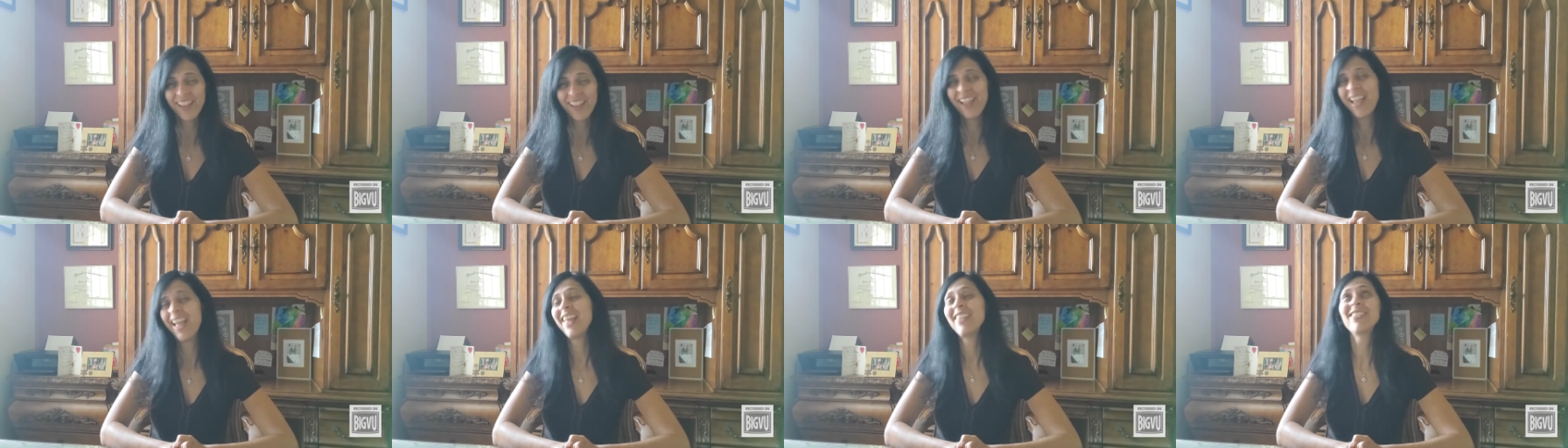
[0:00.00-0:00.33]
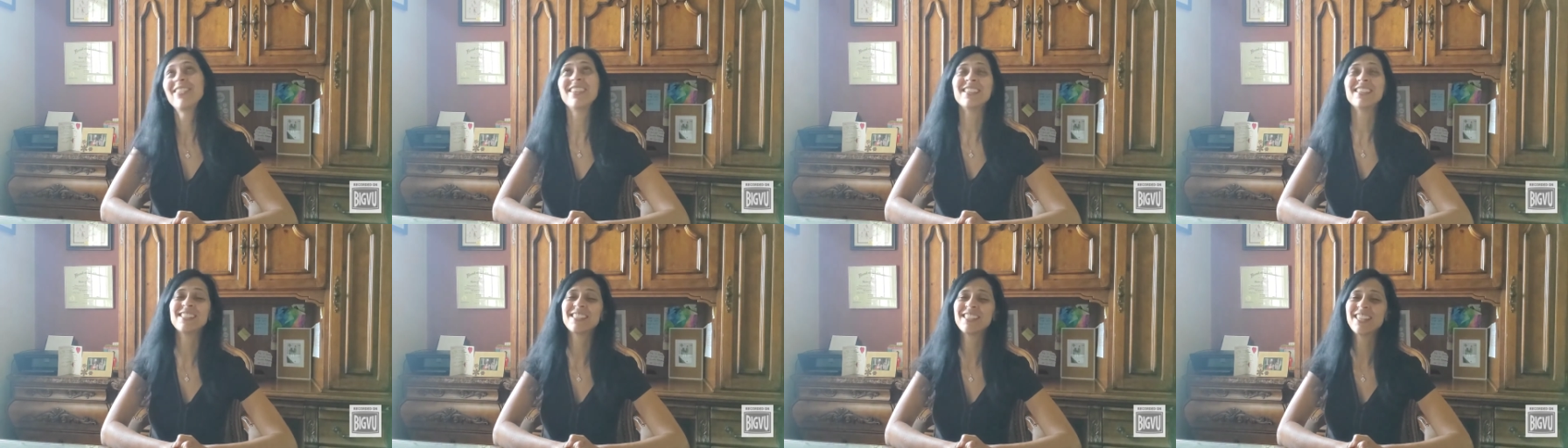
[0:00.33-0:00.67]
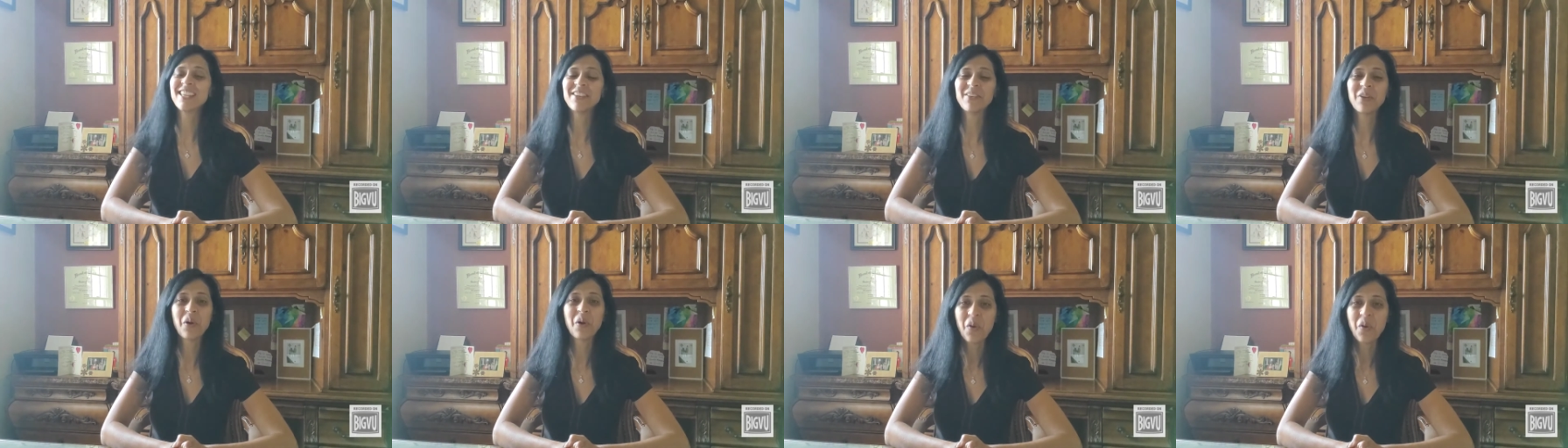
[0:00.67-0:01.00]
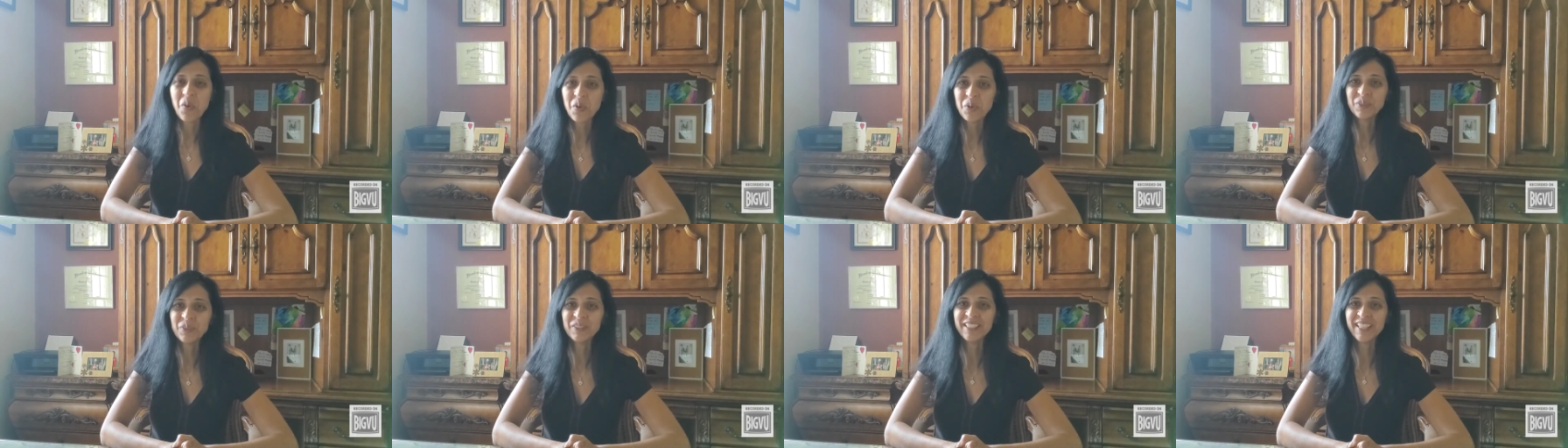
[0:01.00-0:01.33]
And this can
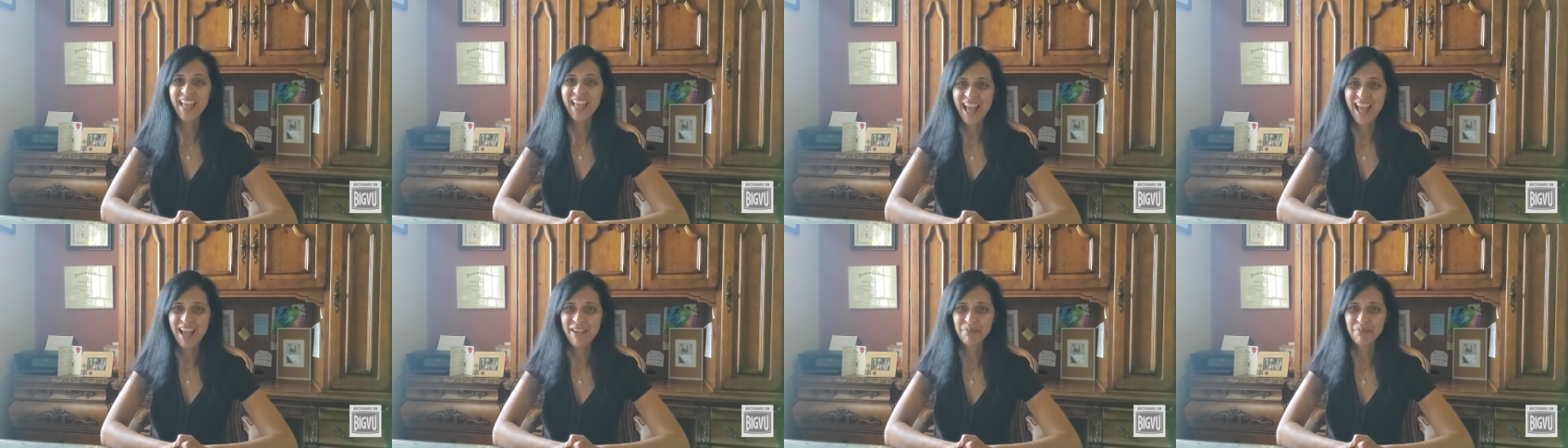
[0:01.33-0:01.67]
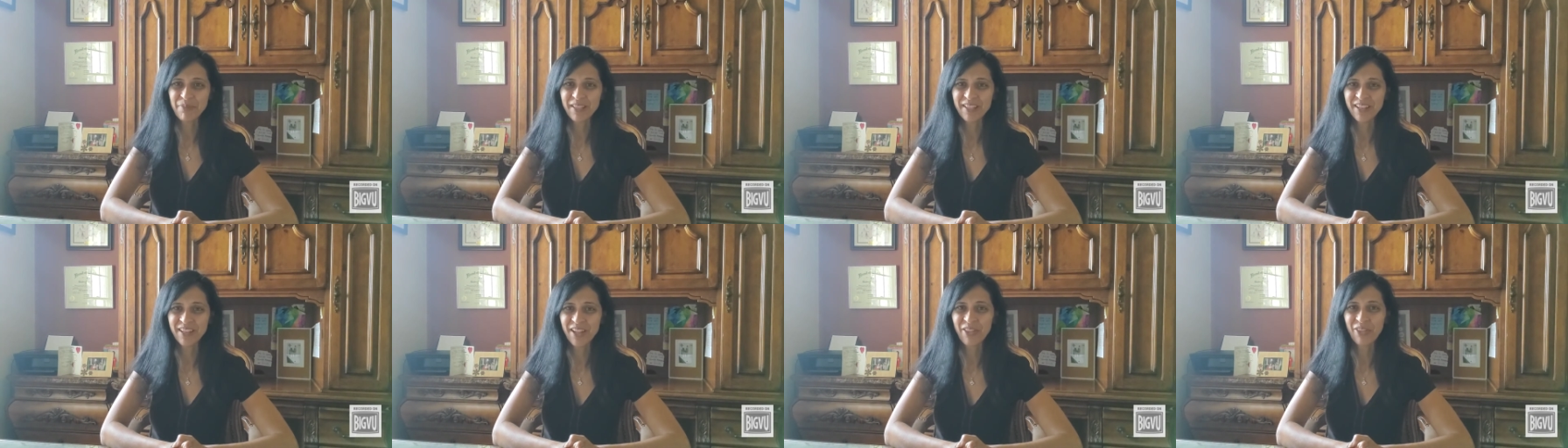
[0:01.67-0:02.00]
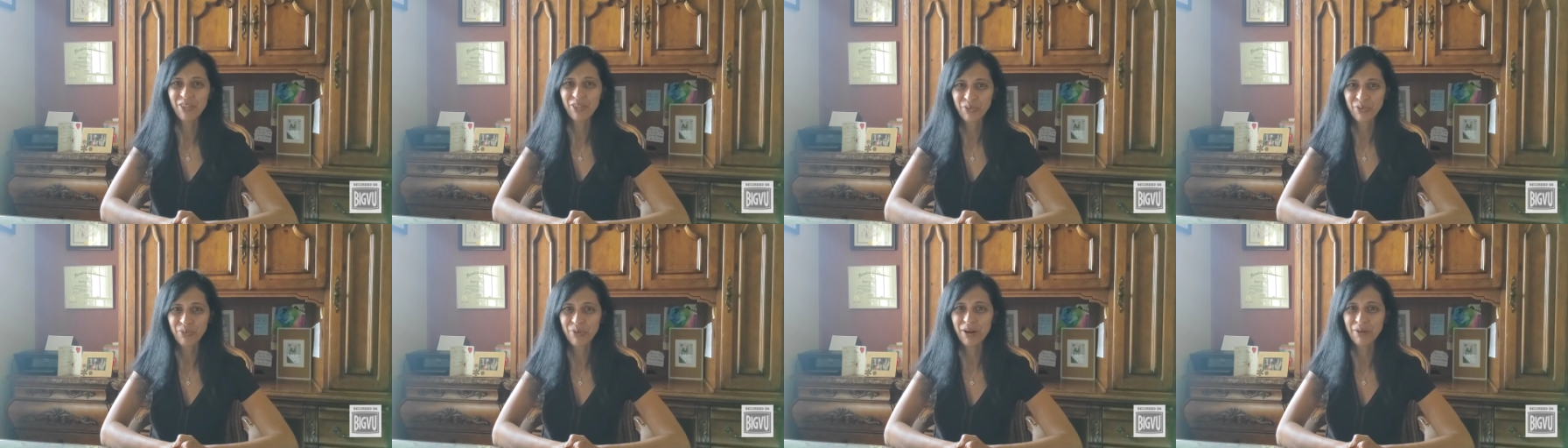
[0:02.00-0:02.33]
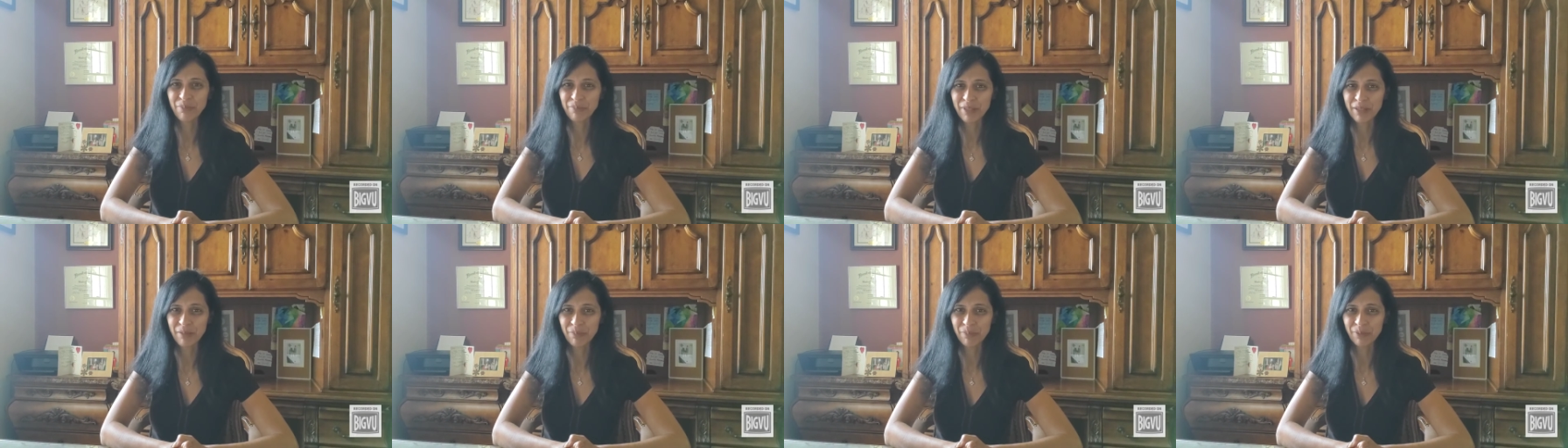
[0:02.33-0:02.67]
only happen through our
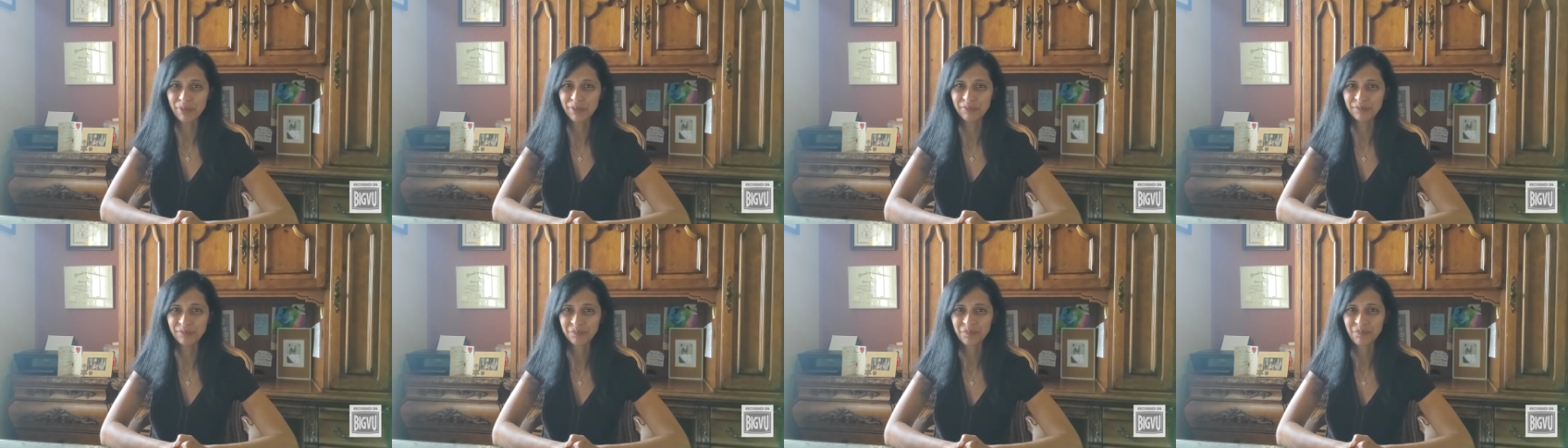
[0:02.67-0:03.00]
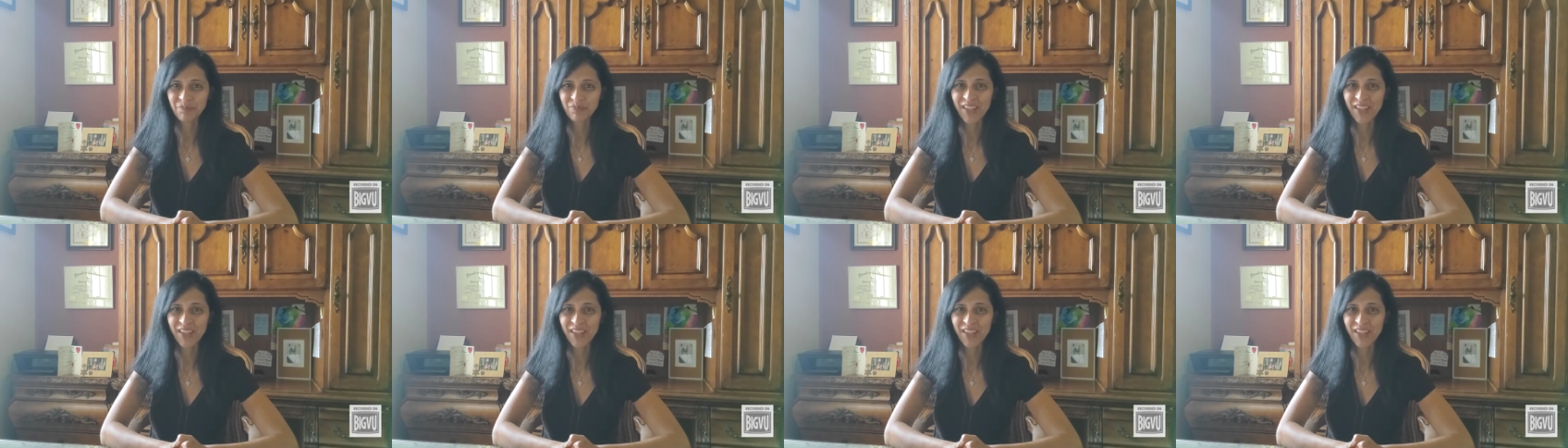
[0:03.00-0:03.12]
people.